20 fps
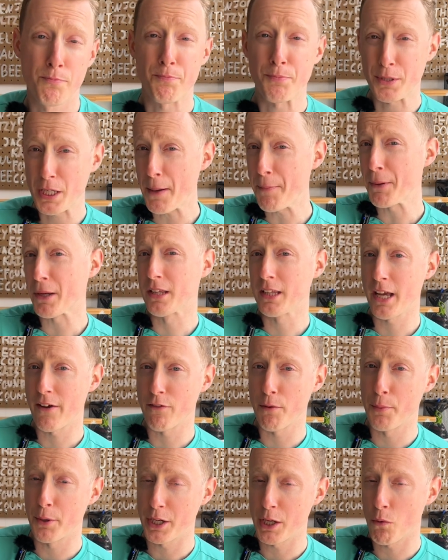Typically
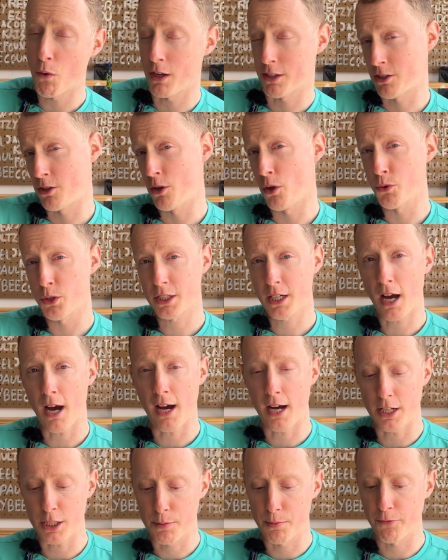everybody wants to know the
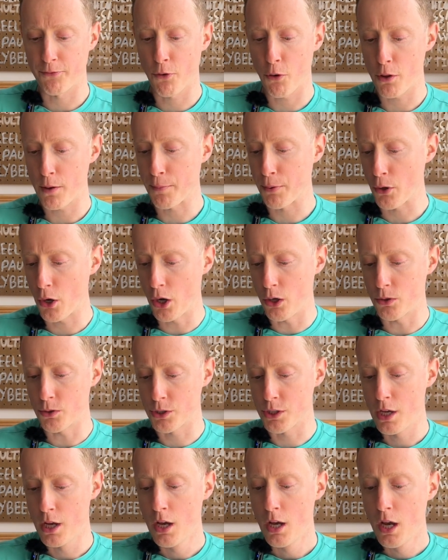cons before the pros.
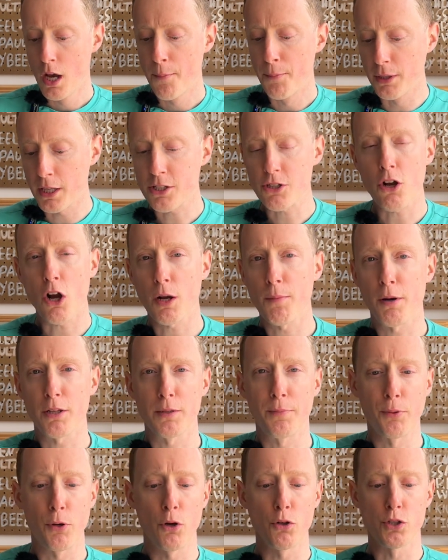But let's talk about the
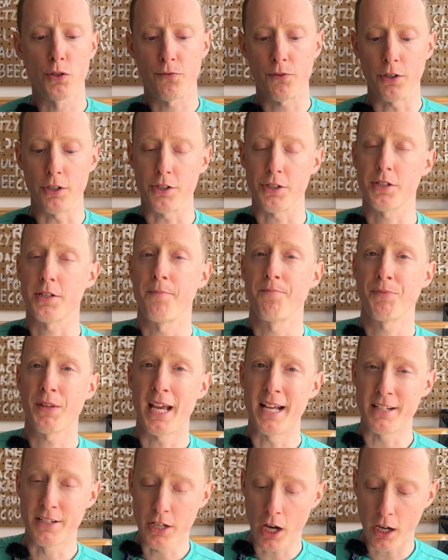pros first.
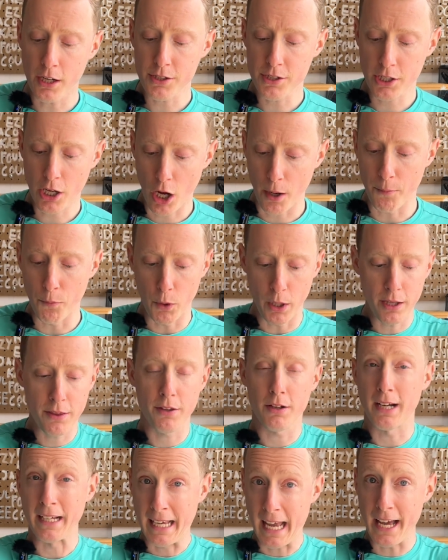It does come
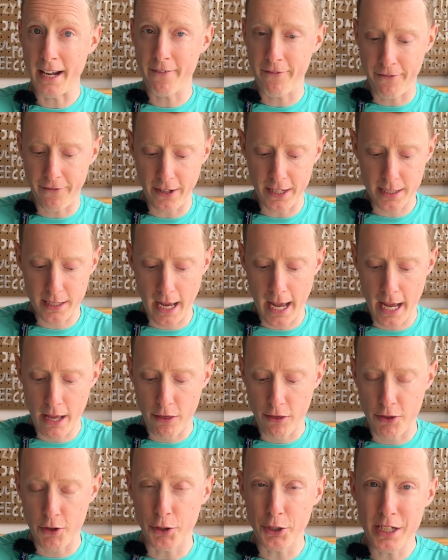with, again, fits a
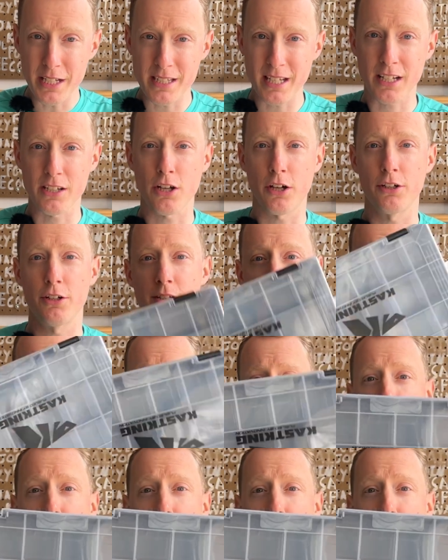3600 tackle